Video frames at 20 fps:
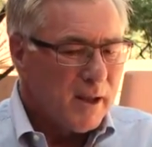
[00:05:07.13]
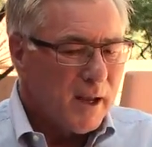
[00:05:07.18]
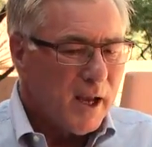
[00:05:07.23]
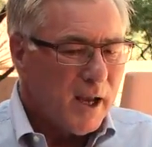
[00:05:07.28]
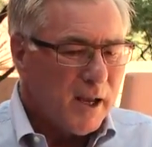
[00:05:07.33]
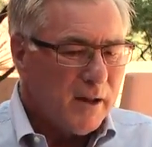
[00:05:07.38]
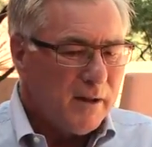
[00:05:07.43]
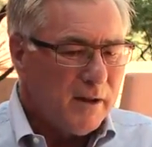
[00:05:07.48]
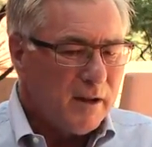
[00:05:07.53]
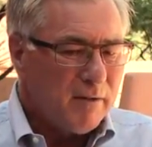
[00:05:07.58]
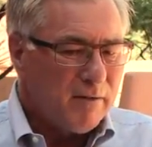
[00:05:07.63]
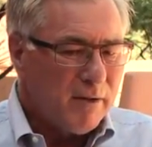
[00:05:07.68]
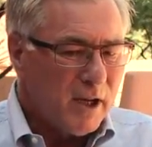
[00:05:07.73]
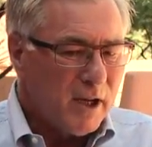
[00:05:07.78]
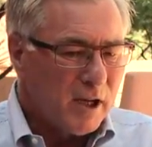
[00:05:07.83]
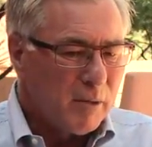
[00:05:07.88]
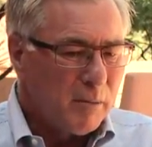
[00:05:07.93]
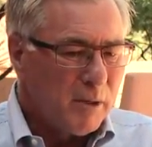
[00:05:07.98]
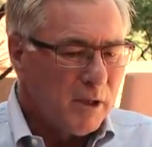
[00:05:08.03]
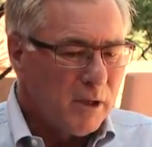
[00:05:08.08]
And the
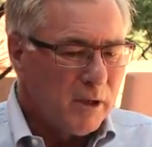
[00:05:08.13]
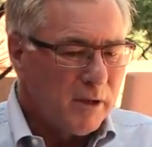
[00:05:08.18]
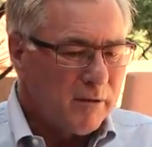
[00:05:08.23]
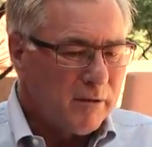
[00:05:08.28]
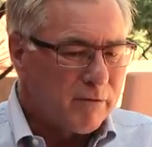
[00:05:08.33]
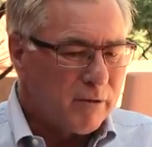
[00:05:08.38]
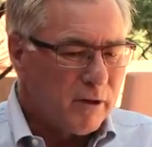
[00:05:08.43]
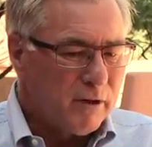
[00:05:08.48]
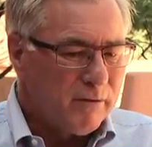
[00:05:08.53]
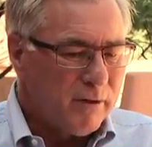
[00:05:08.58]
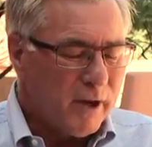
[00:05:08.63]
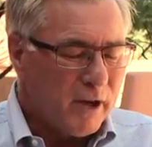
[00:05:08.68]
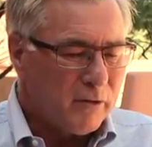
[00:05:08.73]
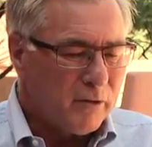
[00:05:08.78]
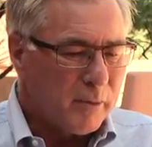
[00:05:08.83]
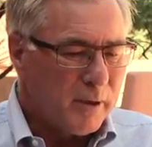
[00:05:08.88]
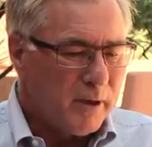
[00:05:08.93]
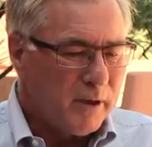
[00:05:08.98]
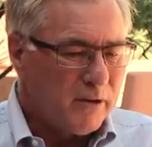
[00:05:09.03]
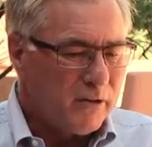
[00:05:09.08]
availability for
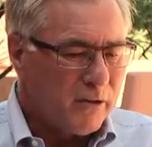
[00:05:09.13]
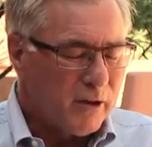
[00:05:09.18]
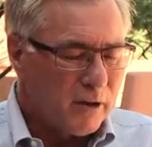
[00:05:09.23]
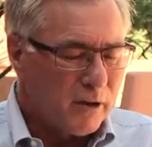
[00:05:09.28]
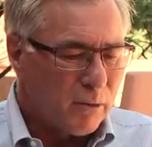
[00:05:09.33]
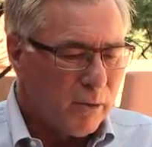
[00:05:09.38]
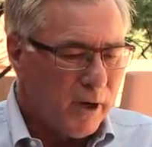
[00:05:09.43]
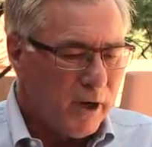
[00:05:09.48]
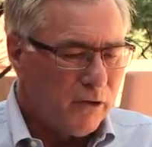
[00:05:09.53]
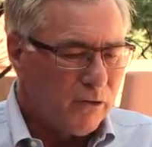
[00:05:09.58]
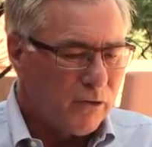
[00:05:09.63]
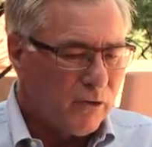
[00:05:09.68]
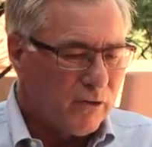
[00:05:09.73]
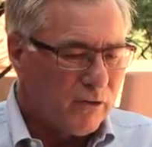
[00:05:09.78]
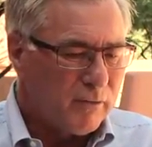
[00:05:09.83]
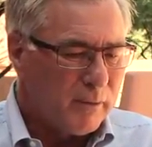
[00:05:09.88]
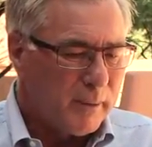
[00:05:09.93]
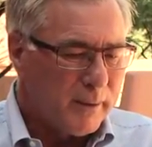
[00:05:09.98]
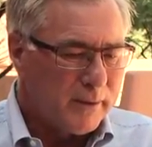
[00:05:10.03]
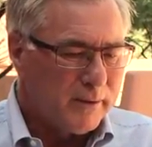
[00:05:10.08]
investment is in a ratio
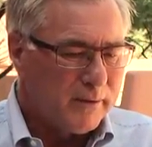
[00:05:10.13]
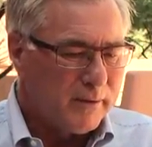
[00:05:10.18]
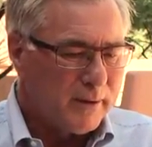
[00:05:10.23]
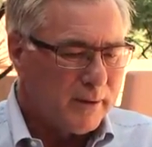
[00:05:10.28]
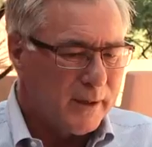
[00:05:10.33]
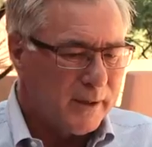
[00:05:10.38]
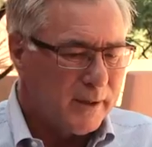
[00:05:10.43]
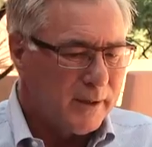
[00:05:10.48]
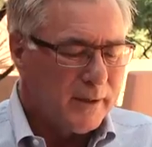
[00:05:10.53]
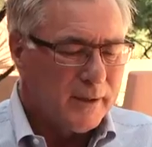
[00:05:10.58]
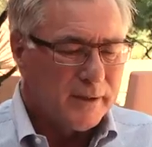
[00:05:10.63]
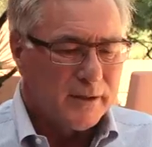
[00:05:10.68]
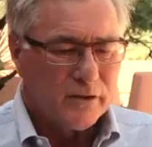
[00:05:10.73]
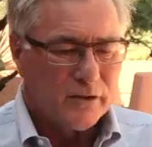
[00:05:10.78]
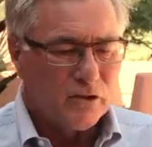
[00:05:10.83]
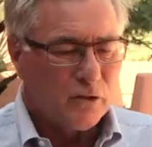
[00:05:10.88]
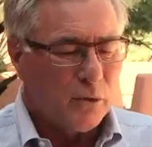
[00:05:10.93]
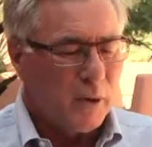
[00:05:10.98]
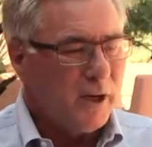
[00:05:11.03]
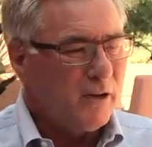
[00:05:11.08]
of about,
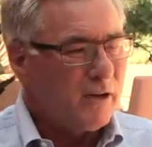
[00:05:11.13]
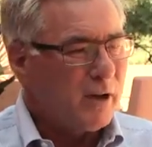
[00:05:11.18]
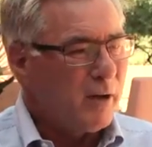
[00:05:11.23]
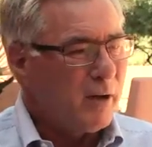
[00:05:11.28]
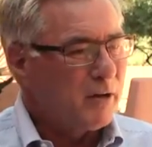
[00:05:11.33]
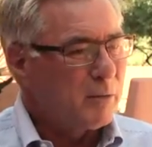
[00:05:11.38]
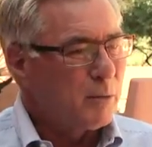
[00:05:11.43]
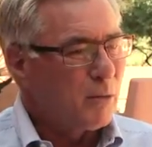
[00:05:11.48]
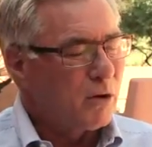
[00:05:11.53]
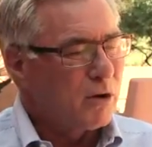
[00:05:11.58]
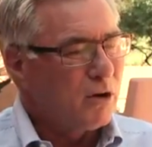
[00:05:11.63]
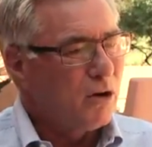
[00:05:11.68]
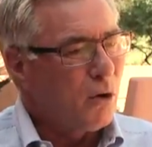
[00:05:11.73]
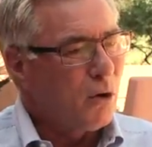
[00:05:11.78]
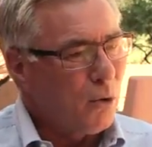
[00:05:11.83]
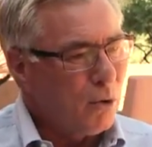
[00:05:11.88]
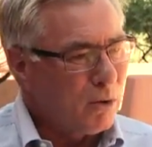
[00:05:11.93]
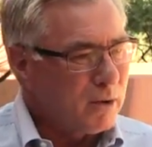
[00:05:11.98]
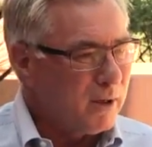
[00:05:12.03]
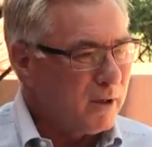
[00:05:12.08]
there's 20 times more
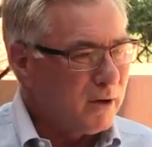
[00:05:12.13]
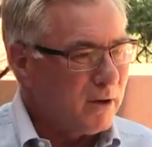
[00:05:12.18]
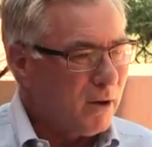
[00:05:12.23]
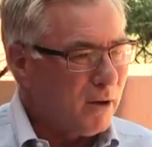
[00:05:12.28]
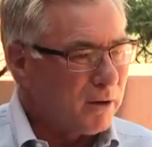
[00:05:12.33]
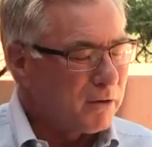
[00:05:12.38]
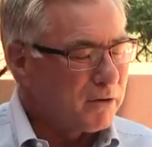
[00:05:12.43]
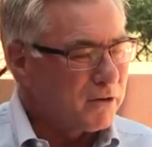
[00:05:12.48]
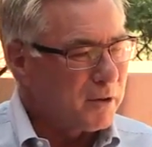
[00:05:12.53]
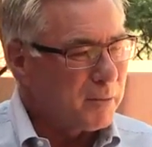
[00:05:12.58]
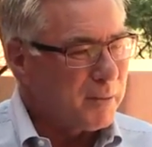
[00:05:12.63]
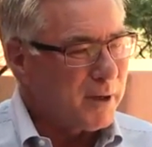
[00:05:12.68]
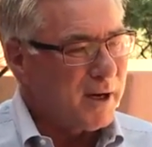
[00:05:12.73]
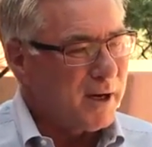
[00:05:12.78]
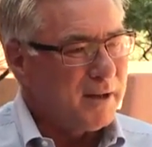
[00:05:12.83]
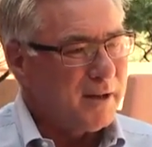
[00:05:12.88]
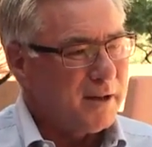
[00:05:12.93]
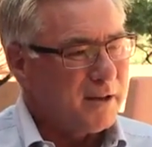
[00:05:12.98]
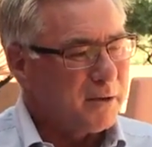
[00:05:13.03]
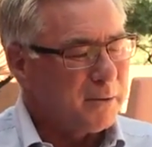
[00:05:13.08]
gold in dollars to
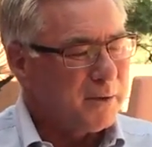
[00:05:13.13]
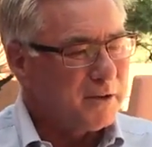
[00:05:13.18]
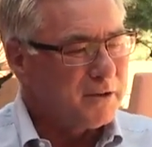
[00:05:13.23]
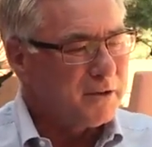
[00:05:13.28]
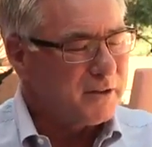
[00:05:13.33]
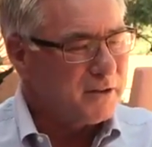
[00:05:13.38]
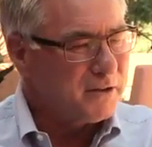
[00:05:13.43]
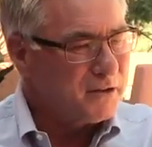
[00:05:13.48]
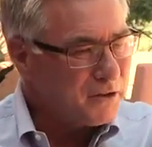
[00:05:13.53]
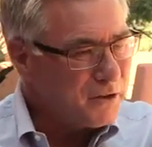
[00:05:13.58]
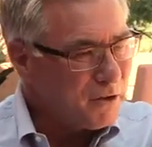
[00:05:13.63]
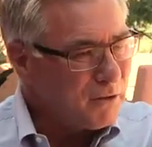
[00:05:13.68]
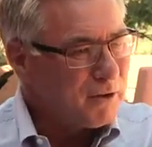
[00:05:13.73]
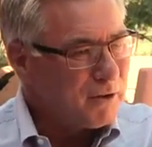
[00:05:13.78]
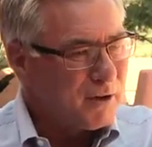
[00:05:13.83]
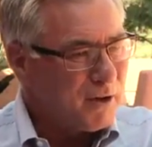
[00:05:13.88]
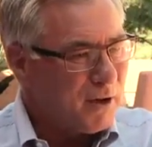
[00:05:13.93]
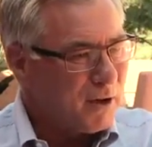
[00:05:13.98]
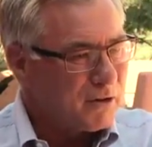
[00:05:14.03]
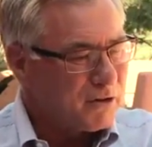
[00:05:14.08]
buy than there is in
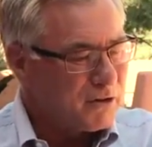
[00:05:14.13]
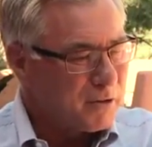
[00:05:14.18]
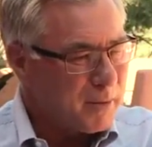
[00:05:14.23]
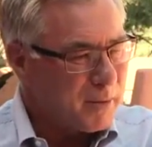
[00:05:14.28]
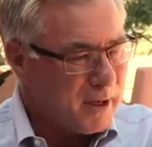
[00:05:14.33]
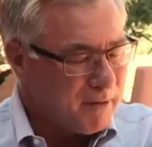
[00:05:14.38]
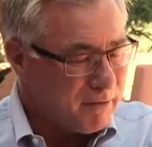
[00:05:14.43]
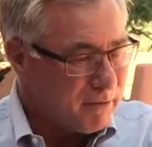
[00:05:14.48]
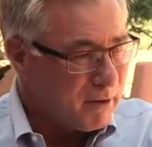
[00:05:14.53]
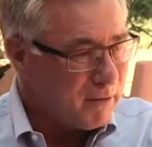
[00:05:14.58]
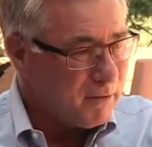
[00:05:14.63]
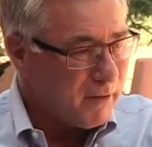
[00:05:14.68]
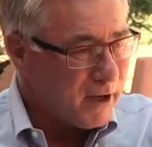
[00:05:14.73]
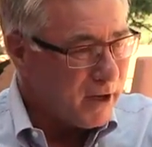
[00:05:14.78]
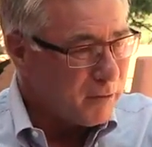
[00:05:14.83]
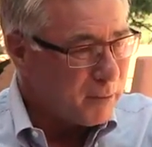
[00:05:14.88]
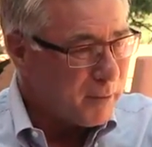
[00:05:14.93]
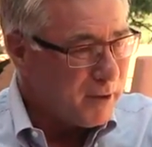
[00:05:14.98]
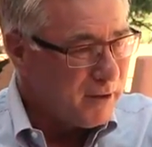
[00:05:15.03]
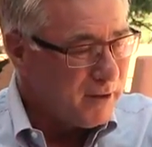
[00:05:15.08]
silver dollars to buy for
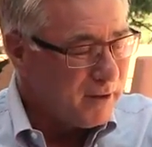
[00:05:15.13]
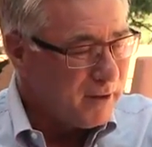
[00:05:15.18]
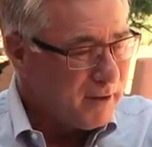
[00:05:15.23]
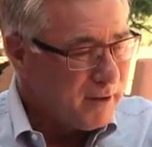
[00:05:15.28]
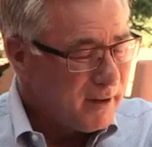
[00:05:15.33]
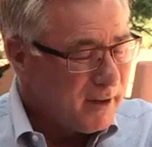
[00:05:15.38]
investment,